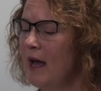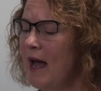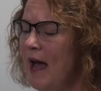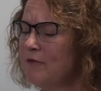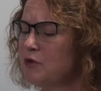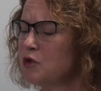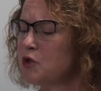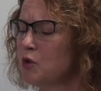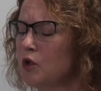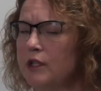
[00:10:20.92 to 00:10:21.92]
After
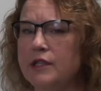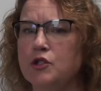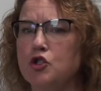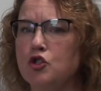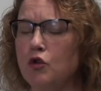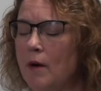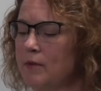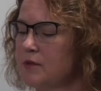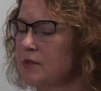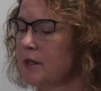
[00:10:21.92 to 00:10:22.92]
school is
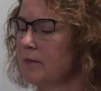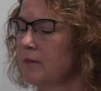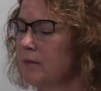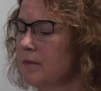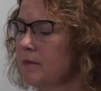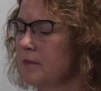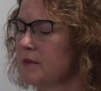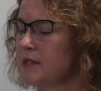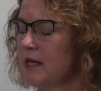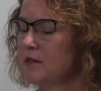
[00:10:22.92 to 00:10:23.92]
troublesome,
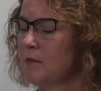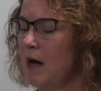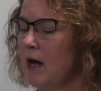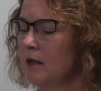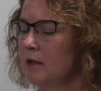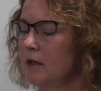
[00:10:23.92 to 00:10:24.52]
says Ma.